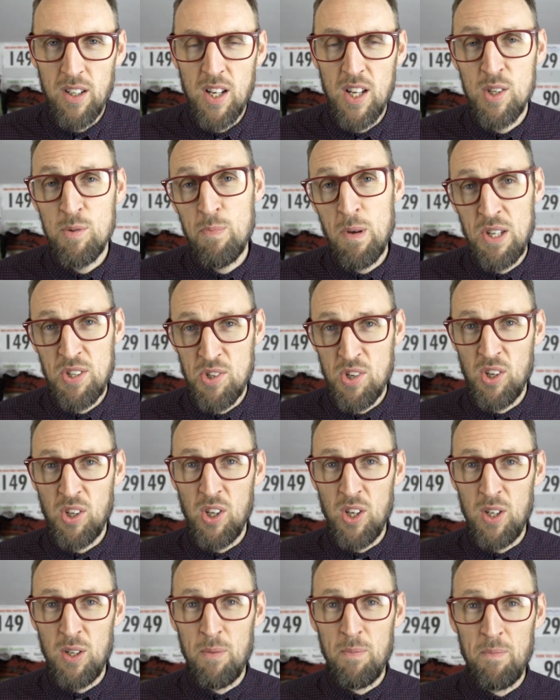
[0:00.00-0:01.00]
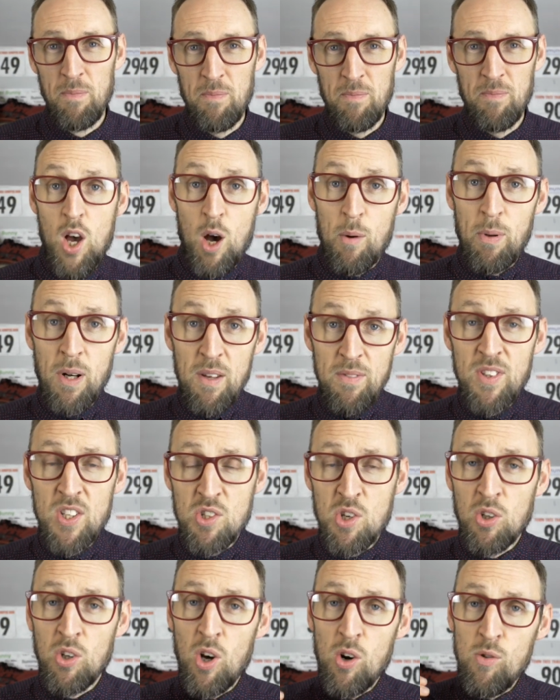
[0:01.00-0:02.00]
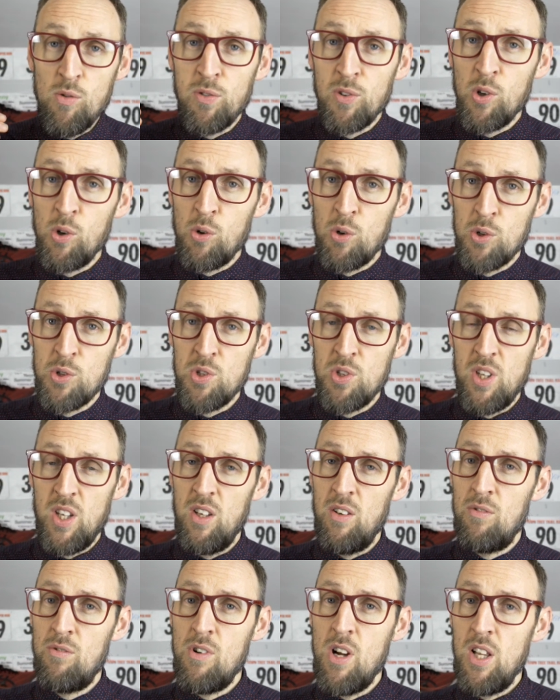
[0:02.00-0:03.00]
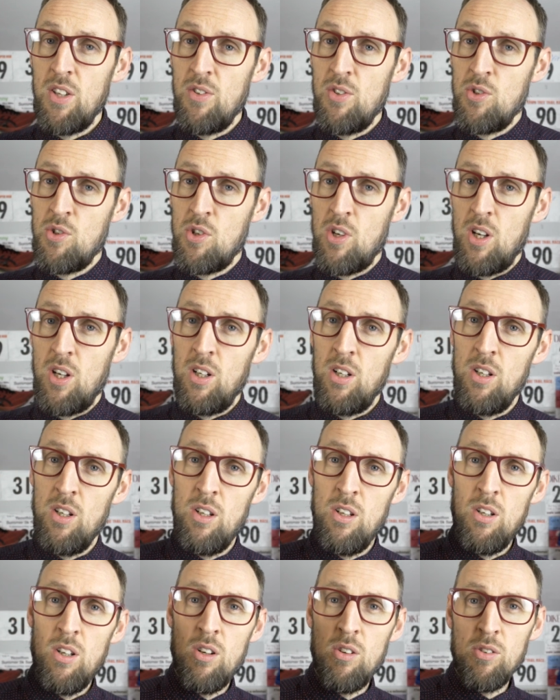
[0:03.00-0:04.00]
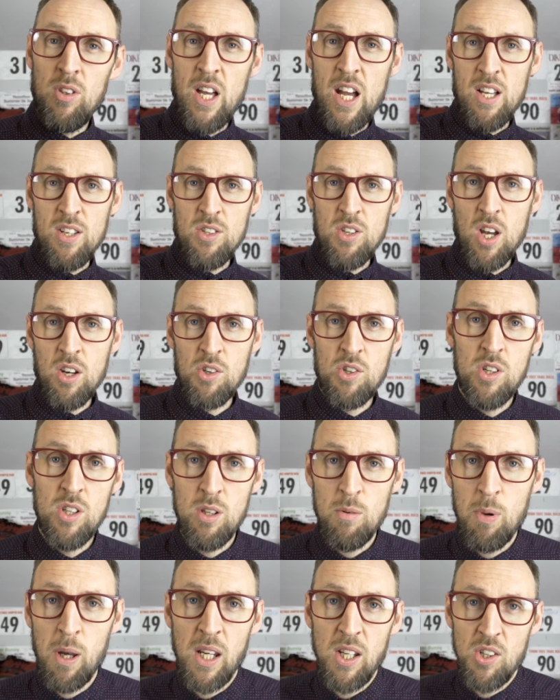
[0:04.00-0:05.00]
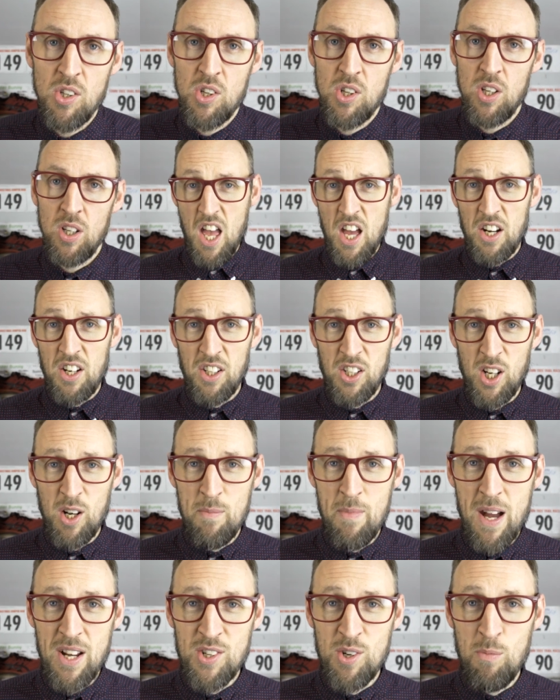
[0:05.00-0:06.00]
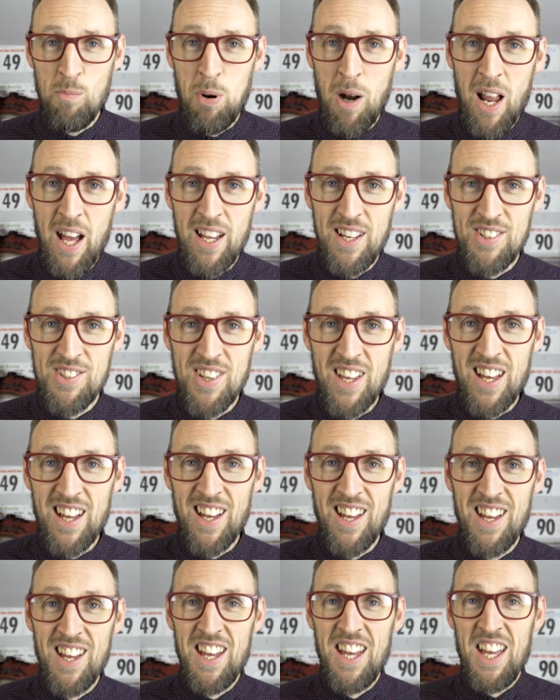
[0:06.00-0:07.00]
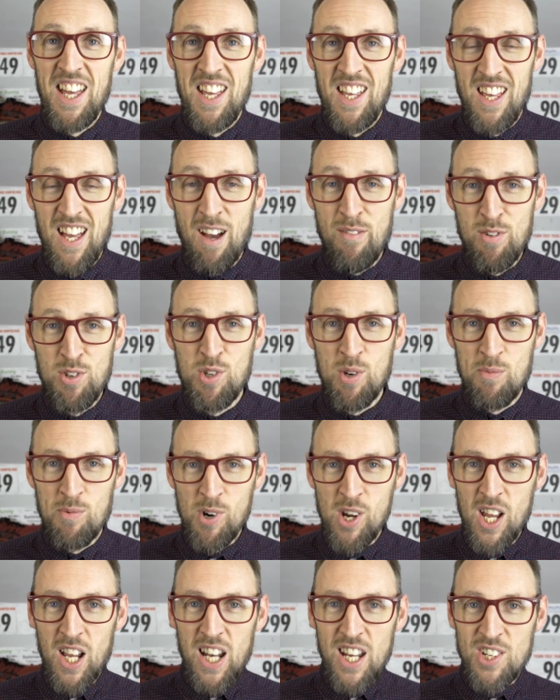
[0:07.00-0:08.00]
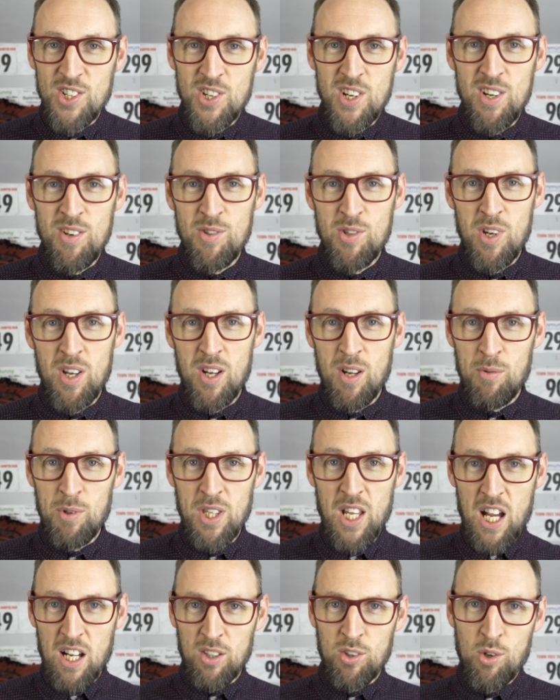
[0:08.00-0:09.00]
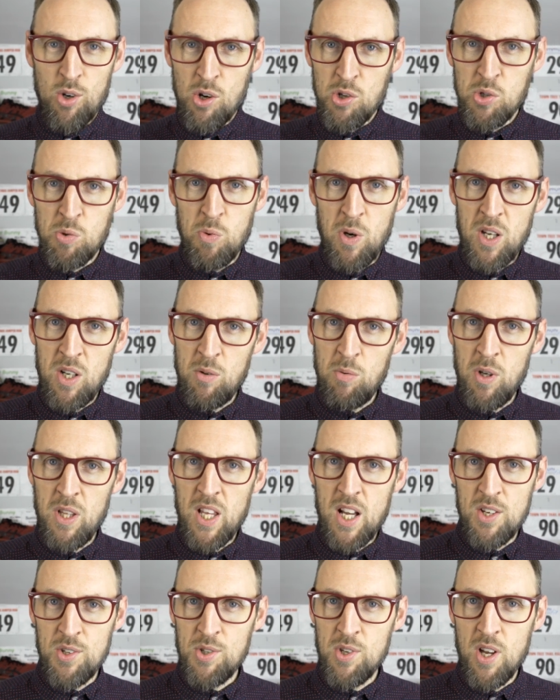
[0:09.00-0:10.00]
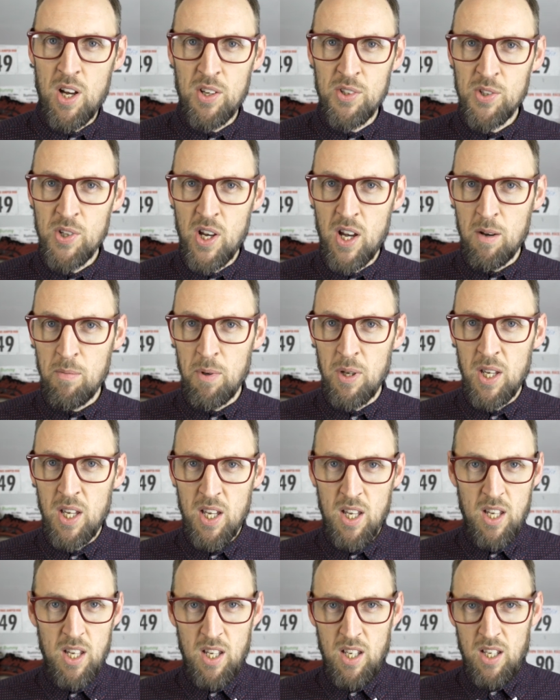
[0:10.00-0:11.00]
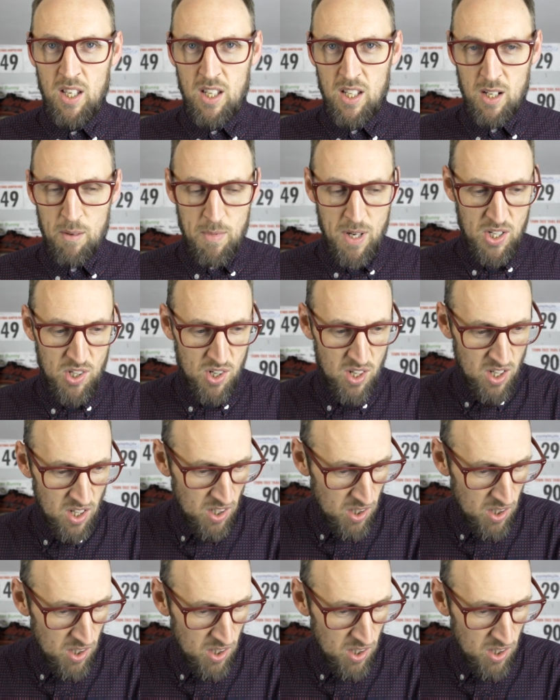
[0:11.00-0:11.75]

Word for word: as best I could. I believe there's a golf course that runs along that section of the beach, and I can imagine players there having some real issues, you know, with that crosswind when that starts up. And I imagine